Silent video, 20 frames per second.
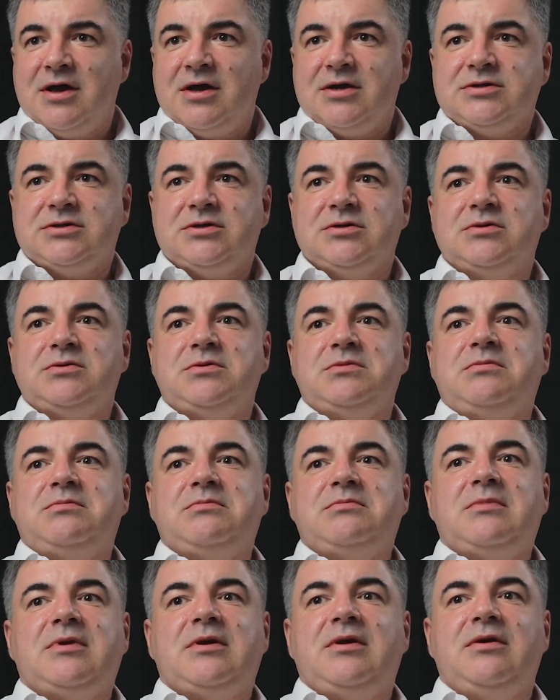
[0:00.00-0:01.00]
So
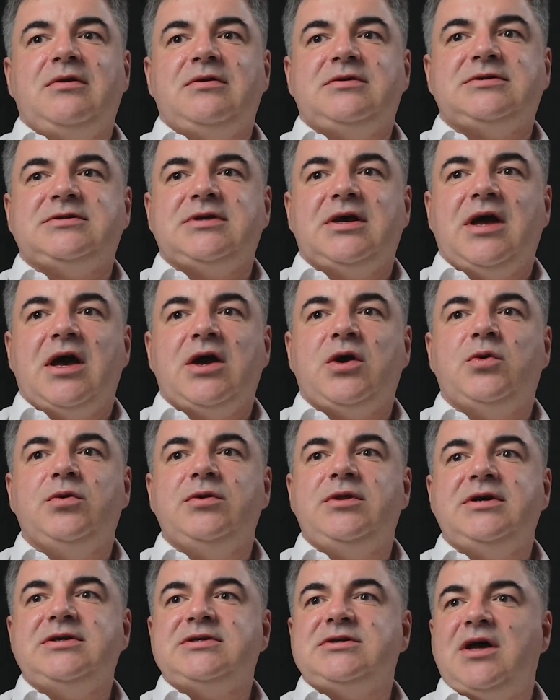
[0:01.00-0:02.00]
it's a good
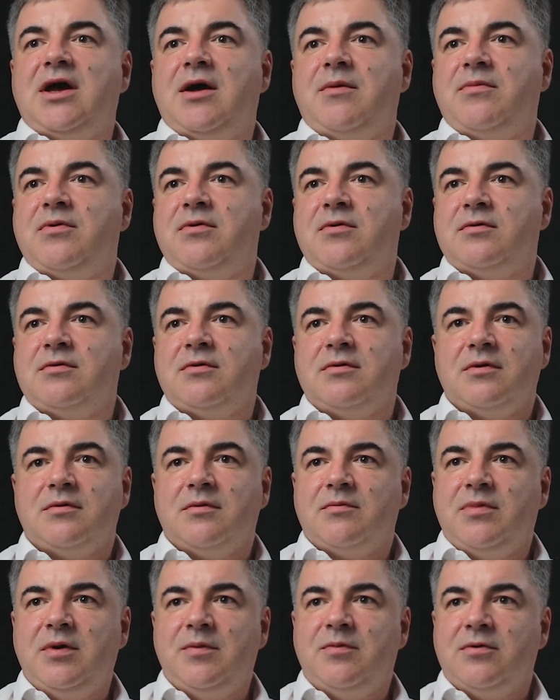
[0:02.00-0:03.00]
example.
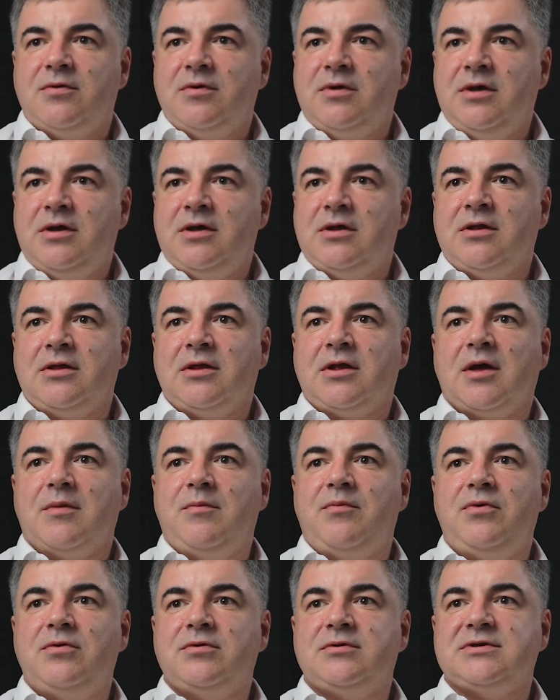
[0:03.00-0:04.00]
People in
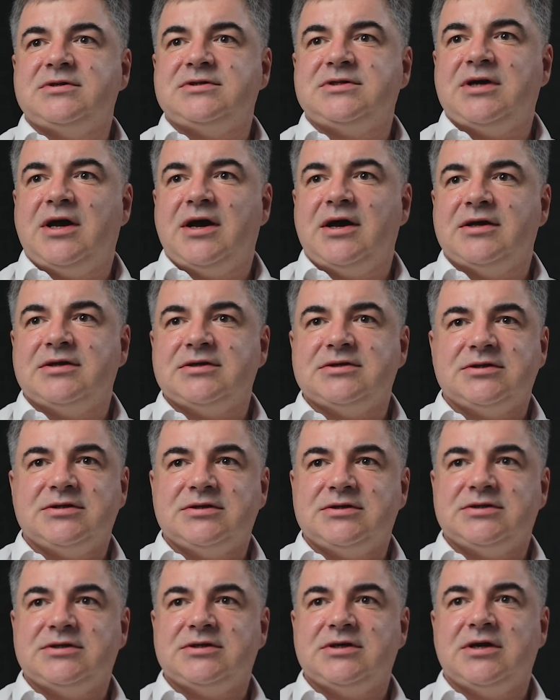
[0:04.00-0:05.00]
computer science,
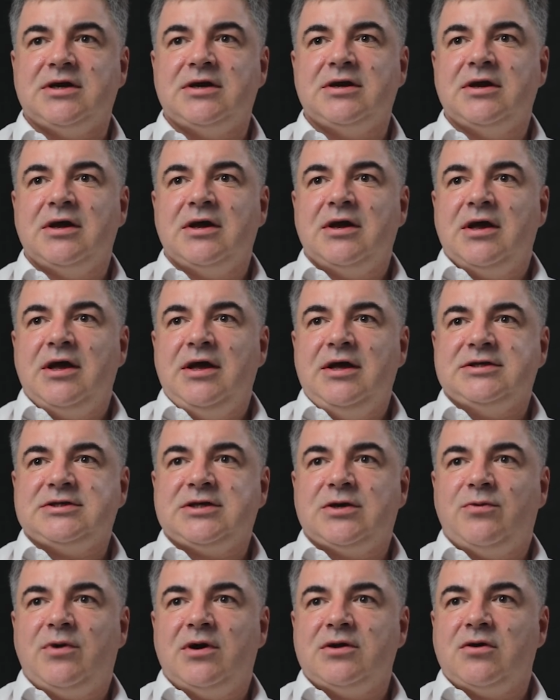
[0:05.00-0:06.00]
it's
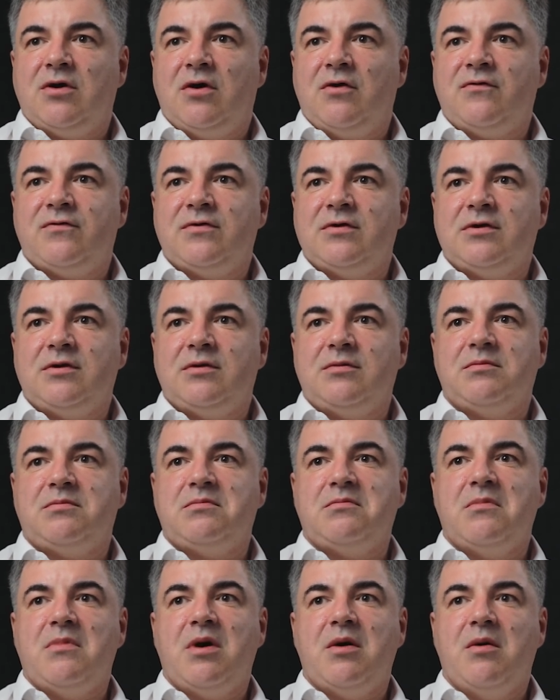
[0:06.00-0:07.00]
quite often
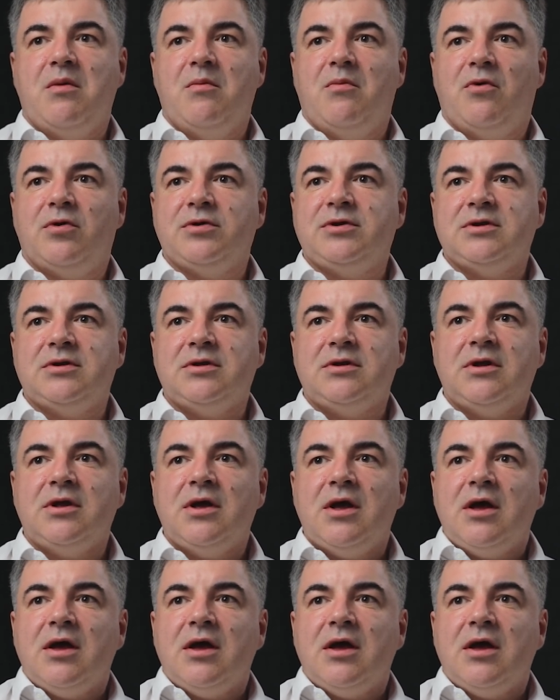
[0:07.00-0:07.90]
modern